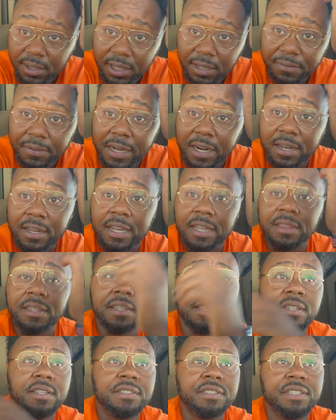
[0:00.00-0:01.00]
If I didn't have to
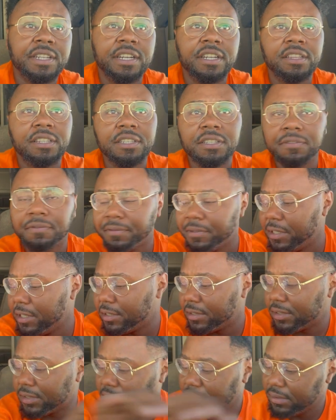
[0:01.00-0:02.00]
get this air leak
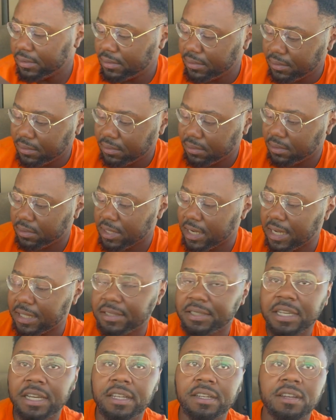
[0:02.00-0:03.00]
fixed, I'll
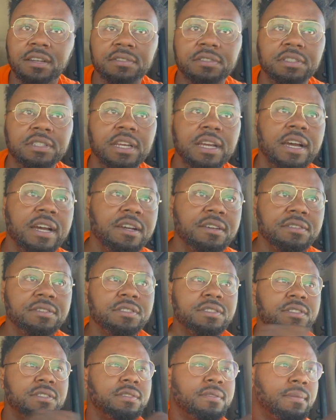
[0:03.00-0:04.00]
take it on to the
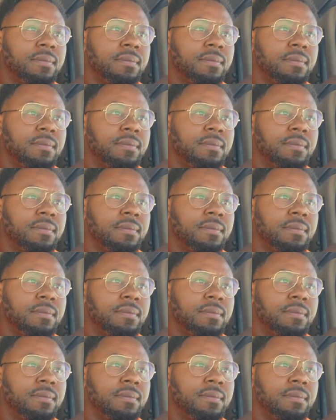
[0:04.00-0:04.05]
house.